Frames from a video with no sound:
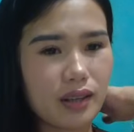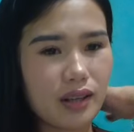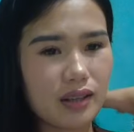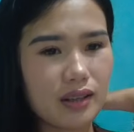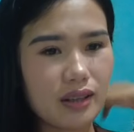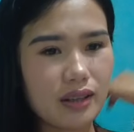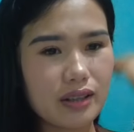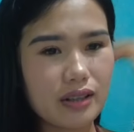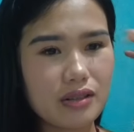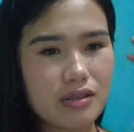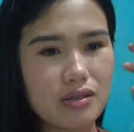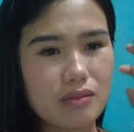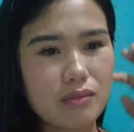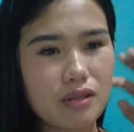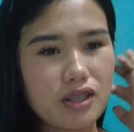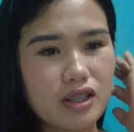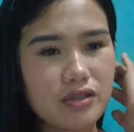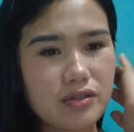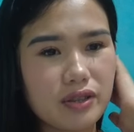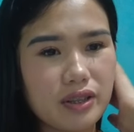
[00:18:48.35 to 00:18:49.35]
Thank you so
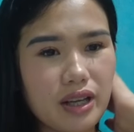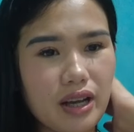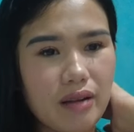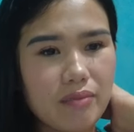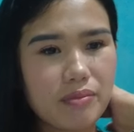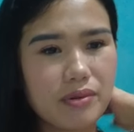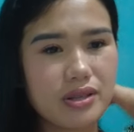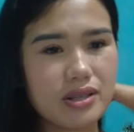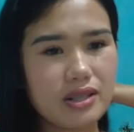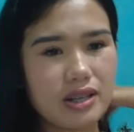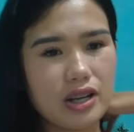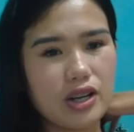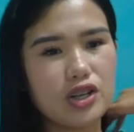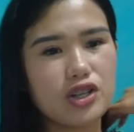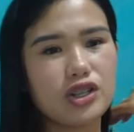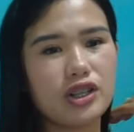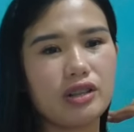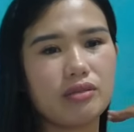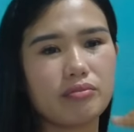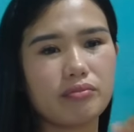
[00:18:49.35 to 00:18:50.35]
much for the
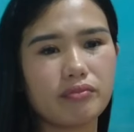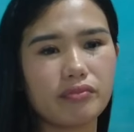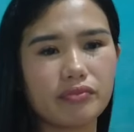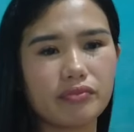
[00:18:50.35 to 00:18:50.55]
appreciation.